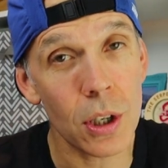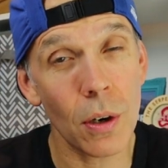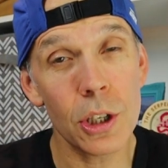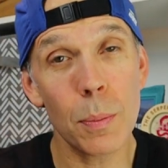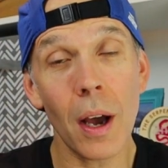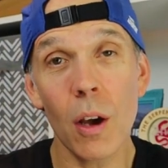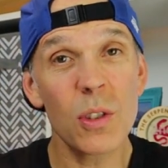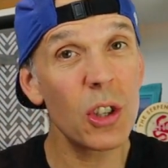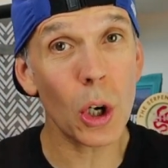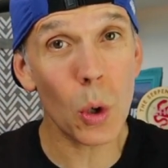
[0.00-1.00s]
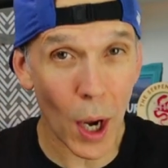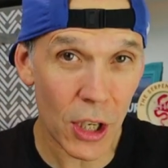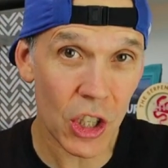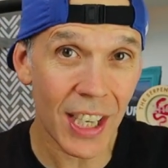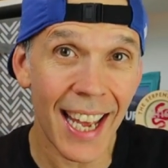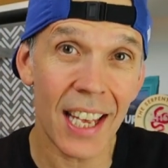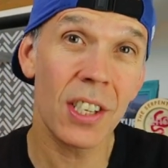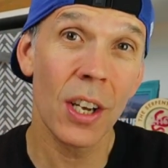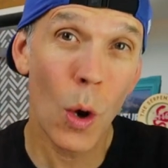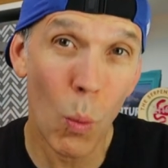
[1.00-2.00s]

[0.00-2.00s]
So I suppose the question is,